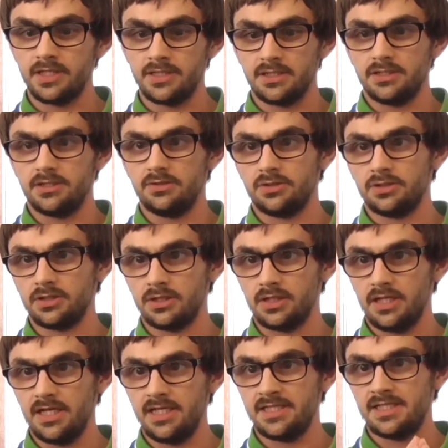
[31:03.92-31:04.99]
resolution
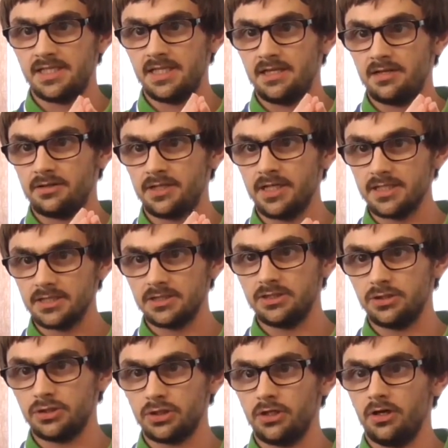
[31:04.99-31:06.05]
is the
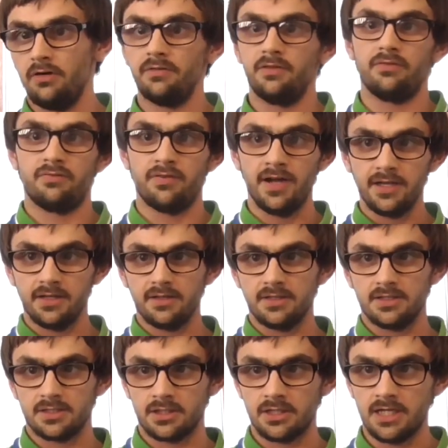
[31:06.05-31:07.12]
resolution of the file
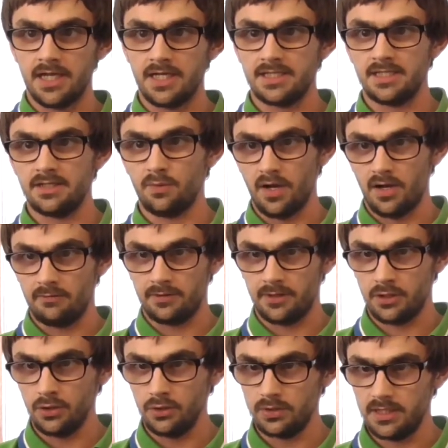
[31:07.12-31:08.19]
that's created when you
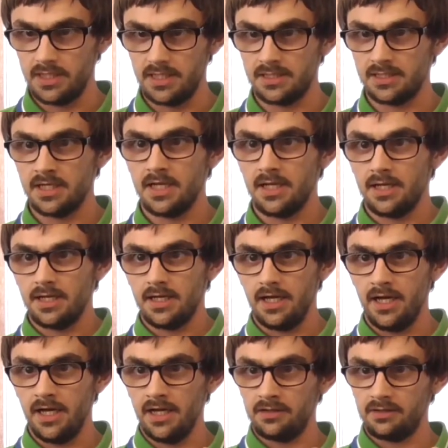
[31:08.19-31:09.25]
recorded it,
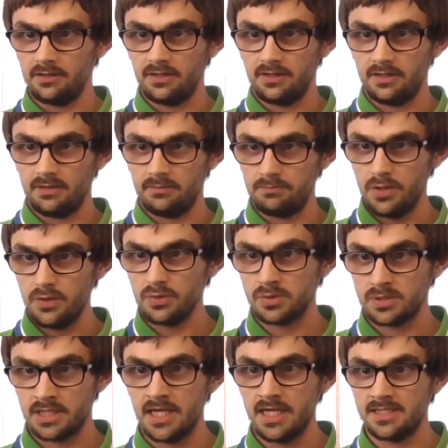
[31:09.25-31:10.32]
and in
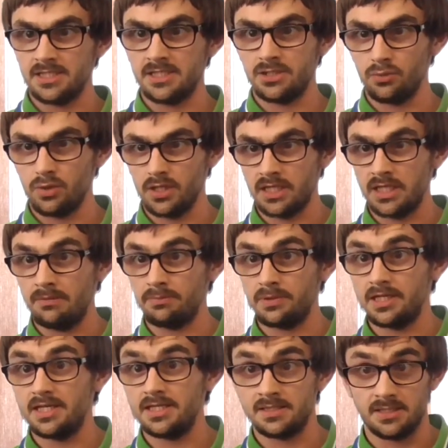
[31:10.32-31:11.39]
most cases you want to keep
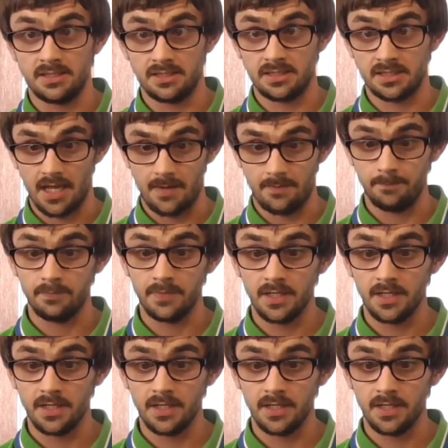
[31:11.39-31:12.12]
these the same.